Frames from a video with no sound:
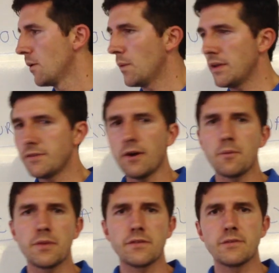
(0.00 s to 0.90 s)
We start
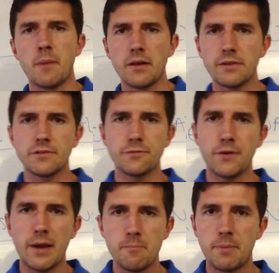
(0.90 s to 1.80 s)
with the smallest
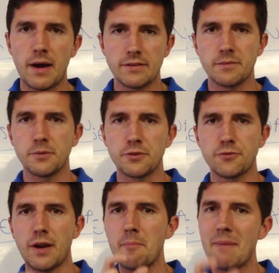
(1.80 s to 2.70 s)
frame possible to
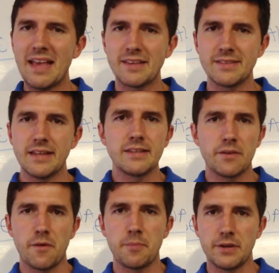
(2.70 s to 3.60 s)
try to make sense
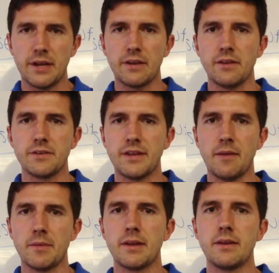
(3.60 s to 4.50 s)
of a particular
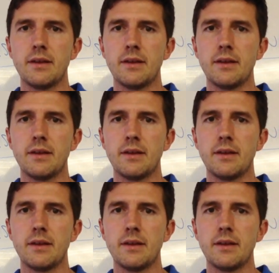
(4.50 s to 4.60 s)
statement,